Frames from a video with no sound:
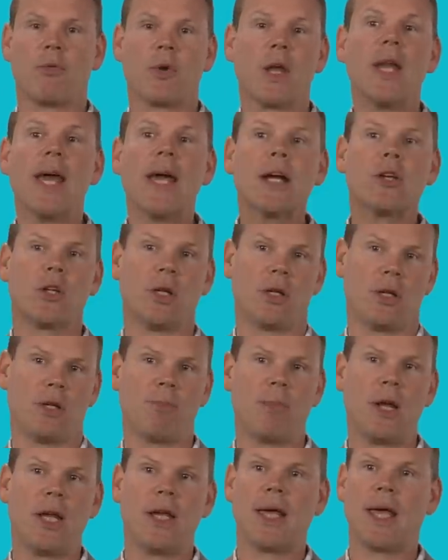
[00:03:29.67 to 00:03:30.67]
connection
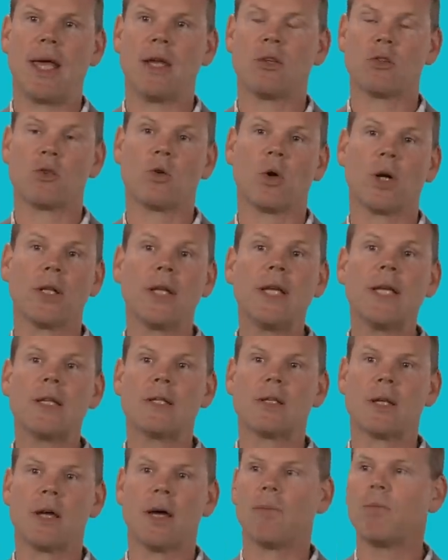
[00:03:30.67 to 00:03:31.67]
in many cases, or at
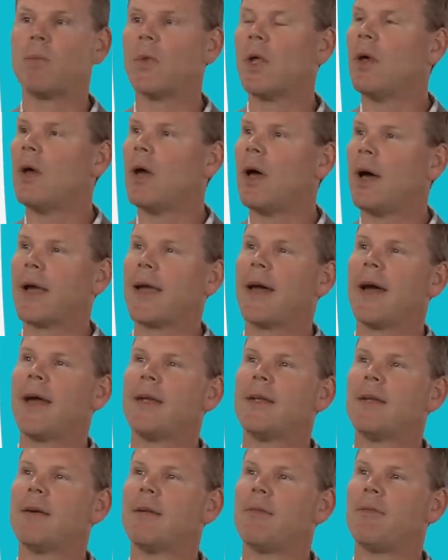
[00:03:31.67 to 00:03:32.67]
least a
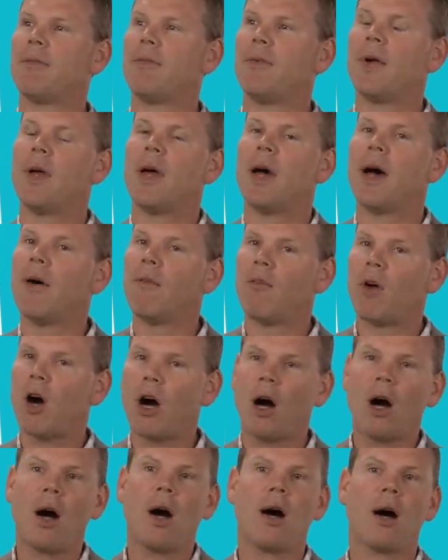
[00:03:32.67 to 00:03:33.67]
kind of
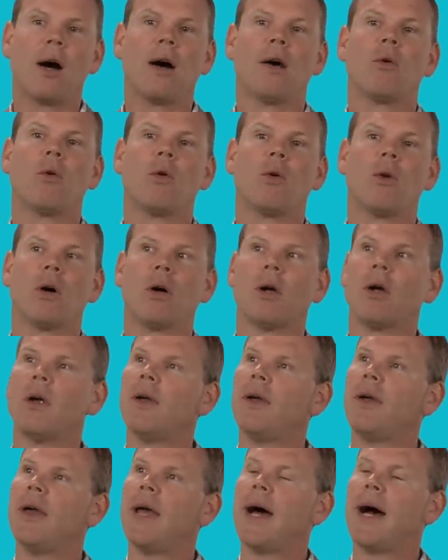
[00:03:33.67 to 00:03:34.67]
awe, or
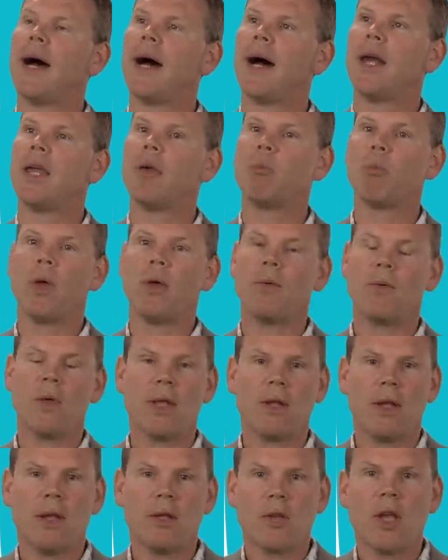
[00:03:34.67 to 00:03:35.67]

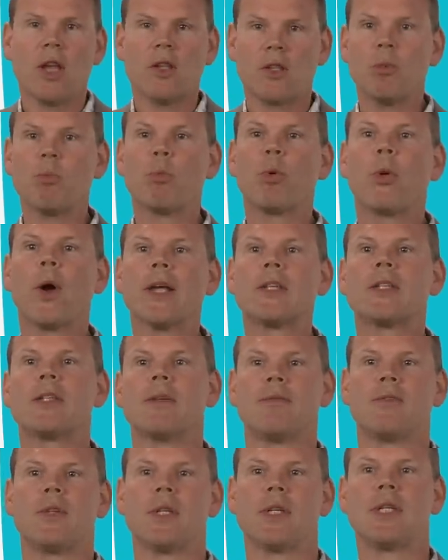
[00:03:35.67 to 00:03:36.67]
it's
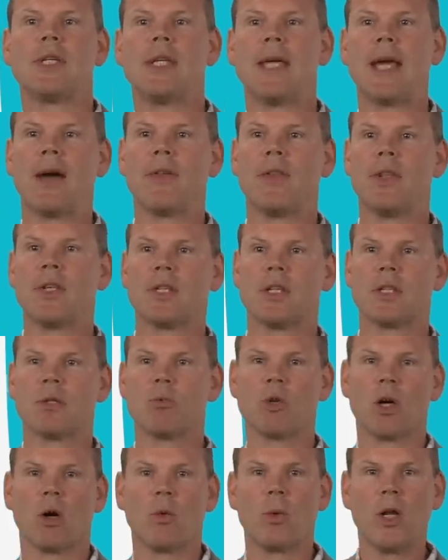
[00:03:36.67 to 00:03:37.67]
impressive to see how these
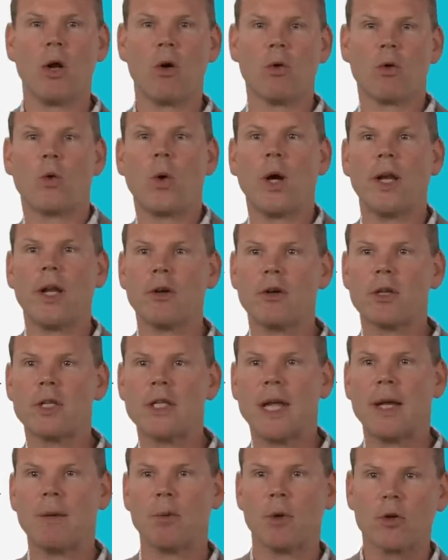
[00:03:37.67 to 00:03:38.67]
systems are. We don't quite
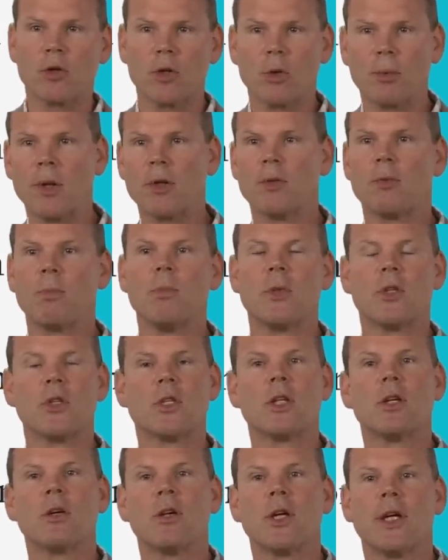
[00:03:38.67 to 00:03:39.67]
understand. They're so much
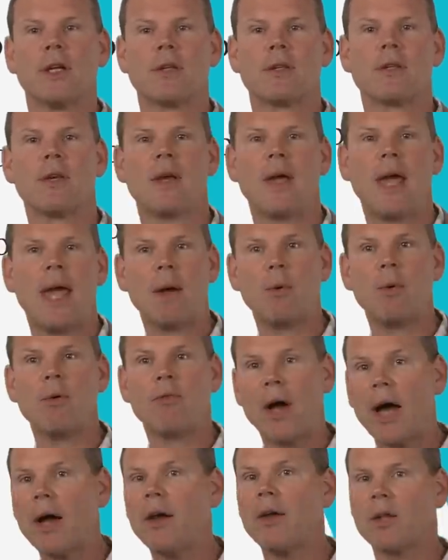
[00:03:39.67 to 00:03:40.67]
mysterious. And we
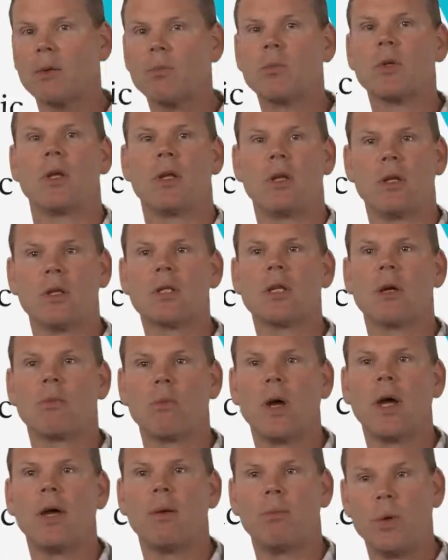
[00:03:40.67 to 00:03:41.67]
value them in some
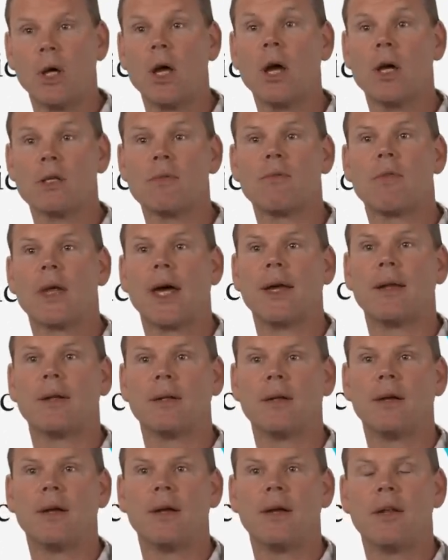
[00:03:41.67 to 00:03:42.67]
way because of that.
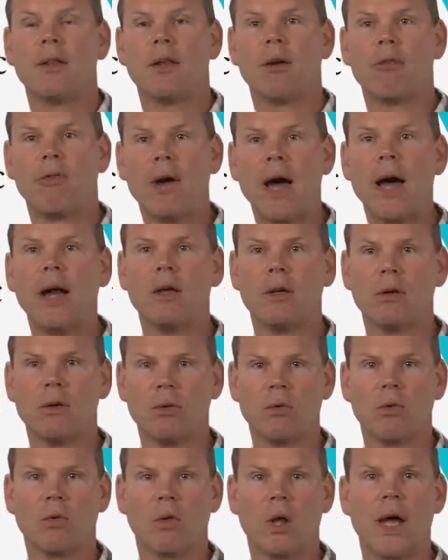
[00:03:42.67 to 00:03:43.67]
Their
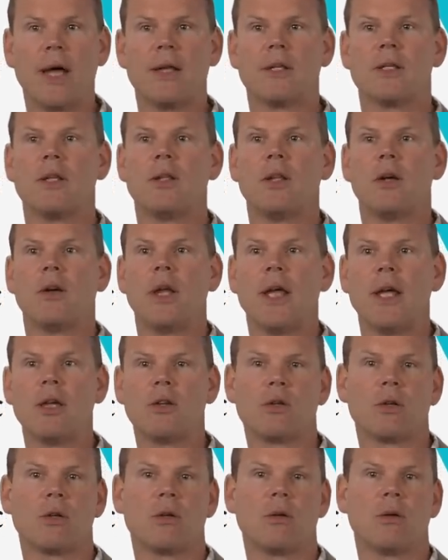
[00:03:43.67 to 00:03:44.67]
value lies in their
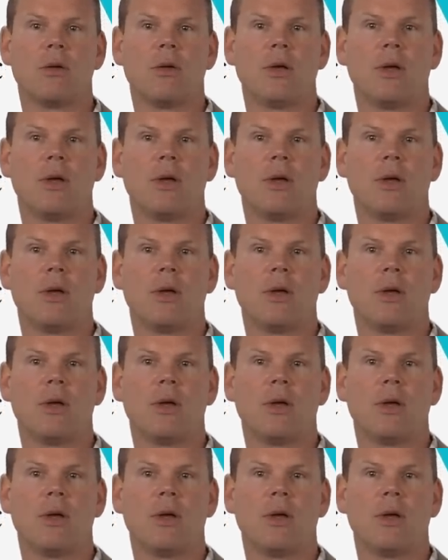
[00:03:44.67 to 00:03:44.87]
nature,